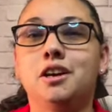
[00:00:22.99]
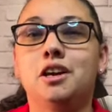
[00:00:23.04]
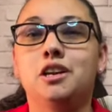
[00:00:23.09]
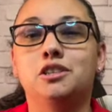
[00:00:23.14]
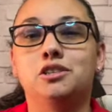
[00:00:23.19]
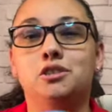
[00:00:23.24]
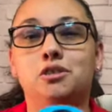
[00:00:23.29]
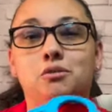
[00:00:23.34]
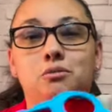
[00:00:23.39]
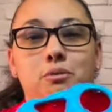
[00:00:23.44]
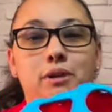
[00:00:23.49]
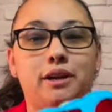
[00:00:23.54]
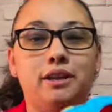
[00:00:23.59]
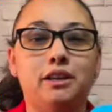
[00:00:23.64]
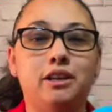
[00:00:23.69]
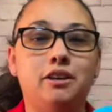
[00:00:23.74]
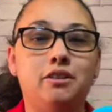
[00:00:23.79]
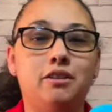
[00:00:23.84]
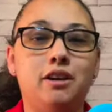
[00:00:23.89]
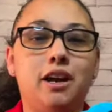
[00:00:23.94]
So right
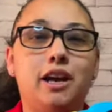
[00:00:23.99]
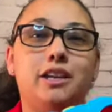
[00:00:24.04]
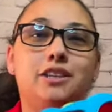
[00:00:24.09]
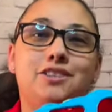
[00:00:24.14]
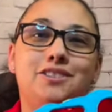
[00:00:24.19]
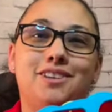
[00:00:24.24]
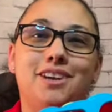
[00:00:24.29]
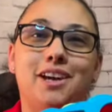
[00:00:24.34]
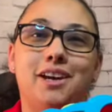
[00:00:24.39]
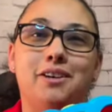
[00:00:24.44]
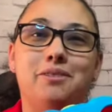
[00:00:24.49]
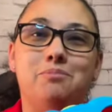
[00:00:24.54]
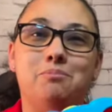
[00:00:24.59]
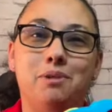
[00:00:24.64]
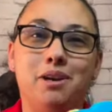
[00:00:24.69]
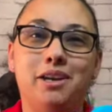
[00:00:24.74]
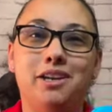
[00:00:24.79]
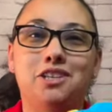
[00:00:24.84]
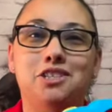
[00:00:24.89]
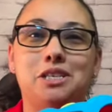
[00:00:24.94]
now, I do have
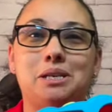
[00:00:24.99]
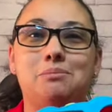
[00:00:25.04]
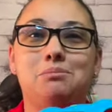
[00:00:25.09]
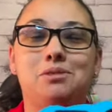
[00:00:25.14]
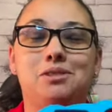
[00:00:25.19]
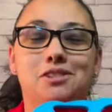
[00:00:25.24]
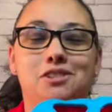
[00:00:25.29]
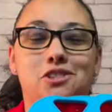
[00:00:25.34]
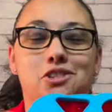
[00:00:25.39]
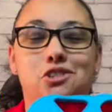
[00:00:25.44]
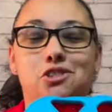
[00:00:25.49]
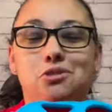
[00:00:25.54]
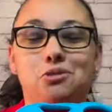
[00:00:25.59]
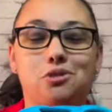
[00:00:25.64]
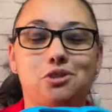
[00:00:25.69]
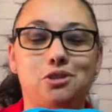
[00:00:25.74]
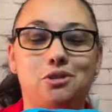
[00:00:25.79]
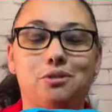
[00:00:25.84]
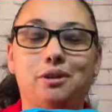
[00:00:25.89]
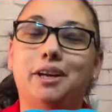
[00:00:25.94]
my shape
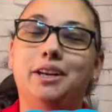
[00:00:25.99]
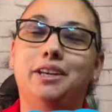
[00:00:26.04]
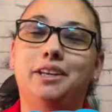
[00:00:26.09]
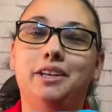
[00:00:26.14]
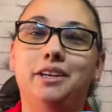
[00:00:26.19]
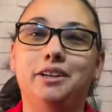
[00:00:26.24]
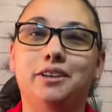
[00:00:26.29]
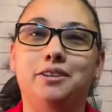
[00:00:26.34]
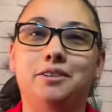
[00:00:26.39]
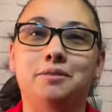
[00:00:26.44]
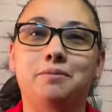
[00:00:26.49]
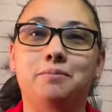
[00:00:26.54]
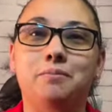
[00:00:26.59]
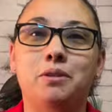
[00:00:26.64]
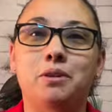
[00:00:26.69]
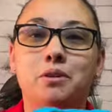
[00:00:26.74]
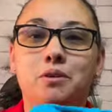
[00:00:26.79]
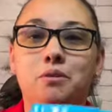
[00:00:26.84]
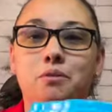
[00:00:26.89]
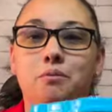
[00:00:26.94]
sorter right here,
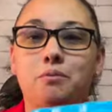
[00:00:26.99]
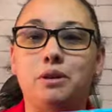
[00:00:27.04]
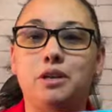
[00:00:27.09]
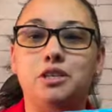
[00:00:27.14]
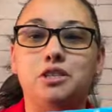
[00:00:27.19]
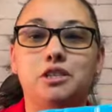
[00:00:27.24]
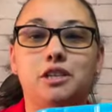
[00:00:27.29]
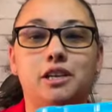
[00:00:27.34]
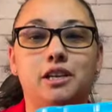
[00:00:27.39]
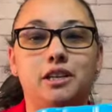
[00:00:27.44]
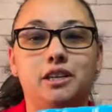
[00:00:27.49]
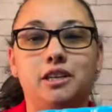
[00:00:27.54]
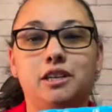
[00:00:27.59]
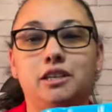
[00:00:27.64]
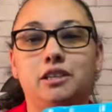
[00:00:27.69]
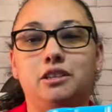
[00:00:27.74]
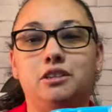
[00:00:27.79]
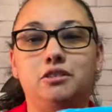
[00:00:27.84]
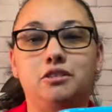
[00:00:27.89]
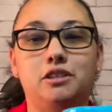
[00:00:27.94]
which
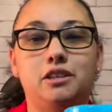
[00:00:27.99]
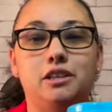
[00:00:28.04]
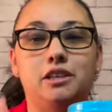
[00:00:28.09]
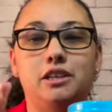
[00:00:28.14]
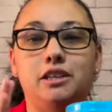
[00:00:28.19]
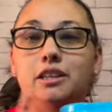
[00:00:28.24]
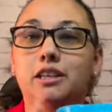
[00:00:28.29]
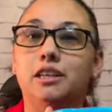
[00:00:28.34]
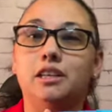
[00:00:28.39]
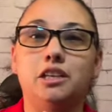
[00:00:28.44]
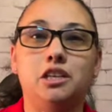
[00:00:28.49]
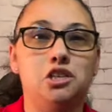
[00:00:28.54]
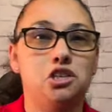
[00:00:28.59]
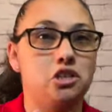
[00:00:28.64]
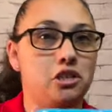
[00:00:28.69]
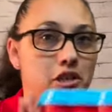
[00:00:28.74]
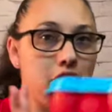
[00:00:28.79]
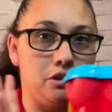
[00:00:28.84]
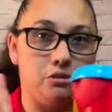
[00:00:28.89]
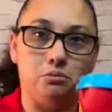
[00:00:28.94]
again, you could get
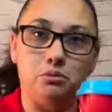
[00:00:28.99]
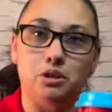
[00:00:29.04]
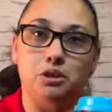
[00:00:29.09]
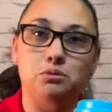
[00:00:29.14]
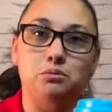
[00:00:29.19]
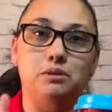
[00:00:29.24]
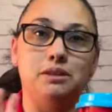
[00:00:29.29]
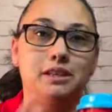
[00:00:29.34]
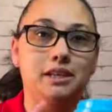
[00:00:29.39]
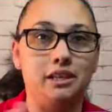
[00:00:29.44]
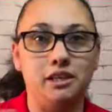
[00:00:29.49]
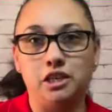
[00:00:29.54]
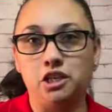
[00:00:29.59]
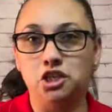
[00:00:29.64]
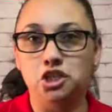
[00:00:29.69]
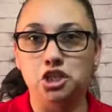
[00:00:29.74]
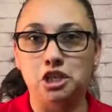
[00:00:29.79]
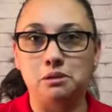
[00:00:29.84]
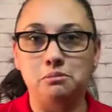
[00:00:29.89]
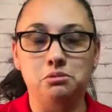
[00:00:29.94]
it works with any
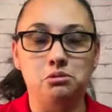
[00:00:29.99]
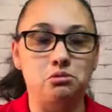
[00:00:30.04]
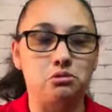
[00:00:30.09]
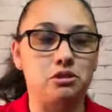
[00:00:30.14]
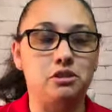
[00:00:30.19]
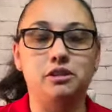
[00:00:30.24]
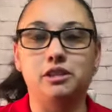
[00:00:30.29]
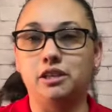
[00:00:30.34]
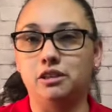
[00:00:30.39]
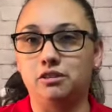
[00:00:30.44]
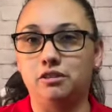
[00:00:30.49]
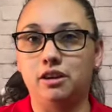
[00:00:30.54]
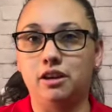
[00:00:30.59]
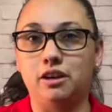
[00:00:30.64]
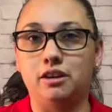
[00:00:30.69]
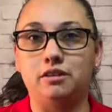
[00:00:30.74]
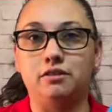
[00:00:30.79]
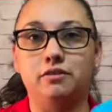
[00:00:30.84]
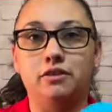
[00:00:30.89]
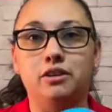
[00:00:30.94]
shape sorter that you
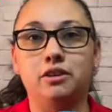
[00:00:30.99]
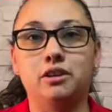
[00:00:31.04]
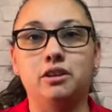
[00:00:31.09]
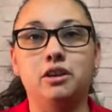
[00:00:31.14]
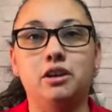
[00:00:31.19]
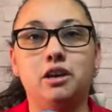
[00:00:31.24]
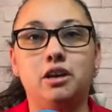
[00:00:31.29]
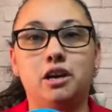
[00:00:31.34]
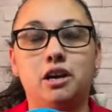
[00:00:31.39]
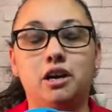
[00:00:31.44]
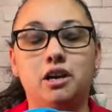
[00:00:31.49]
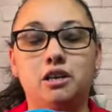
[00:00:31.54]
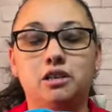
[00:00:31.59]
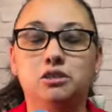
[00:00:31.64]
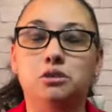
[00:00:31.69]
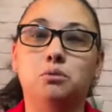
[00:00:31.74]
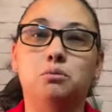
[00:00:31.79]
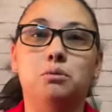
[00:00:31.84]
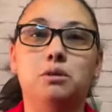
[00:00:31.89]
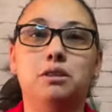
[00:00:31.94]
have.
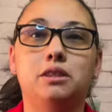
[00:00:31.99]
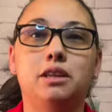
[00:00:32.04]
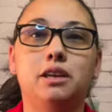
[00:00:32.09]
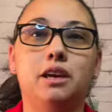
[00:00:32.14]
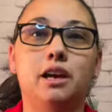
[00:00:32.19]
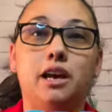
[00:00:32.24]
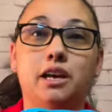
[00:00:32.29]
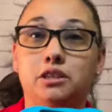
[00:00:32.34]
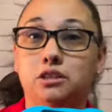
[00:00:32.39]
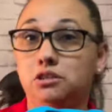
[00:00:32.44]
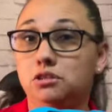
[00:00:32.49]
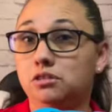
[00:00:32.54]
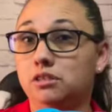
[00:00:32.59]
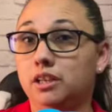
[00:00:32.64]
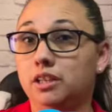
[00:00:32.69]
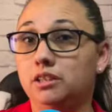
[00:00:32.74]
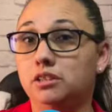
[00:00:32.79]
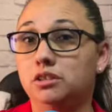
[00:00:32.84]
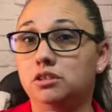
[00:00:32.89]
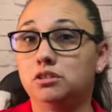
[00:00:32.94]
So one thing I do
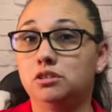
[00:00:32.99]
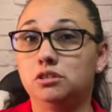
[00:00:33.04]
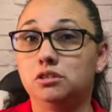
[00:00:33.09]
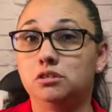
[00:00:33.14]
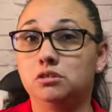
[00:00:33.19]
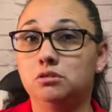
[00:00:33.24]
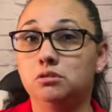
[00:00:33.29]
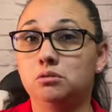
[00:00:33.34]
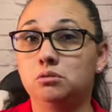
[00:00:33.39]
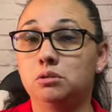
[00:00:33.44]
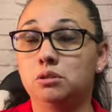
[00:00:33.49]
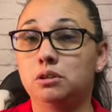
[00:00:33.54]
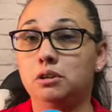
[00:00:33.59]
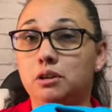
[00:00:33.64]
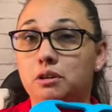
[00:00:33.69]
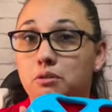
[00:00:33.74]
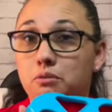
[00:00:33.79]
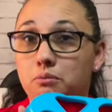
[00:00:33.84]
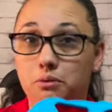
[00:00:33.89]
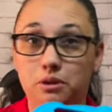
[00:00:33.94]
like to do
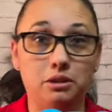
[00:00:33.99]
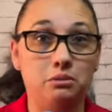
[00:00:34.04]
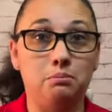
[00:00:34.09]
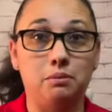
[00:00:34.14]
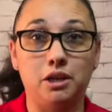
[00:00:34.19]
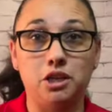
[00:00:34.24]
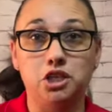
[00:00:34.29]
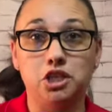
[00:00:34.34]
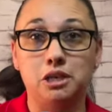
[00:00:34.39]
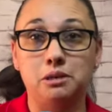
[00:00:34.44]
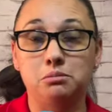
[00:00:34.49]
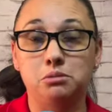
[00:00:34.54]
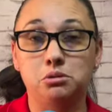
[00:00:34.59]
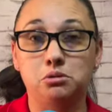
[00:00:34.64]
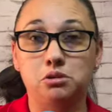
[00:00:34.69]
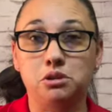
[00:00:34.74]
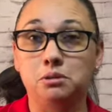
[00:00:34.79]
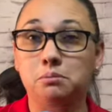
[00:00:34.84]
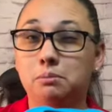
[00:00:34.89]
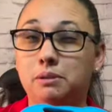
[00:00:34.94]
with my shape
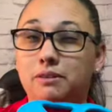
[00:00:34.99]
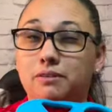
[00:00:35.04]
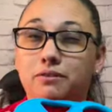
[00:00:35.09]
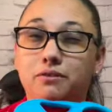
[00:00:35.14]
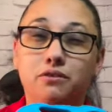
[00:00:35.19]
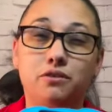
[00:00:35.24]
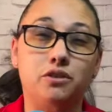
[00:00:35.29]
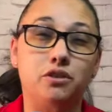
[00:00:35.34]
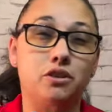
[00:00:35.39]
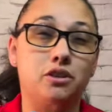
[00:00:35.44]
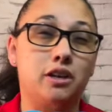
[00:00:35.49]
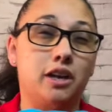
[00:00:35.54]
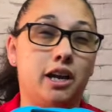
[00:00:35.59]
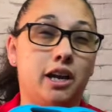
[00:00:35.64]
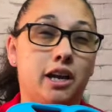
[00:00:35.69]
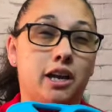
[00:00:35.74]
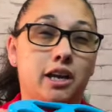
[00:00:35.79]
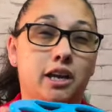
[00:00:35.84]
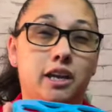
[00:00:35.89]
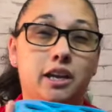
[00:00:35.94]
sorter before
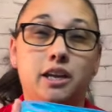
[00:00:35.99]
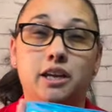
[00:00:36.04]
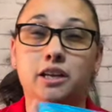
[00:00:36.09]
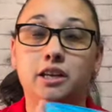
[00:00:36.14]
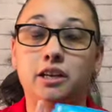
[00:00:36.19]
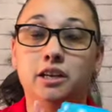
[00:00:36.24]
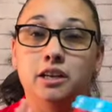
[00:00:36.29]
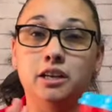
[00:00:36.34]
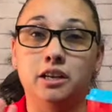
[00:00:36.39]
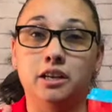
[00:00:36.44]
I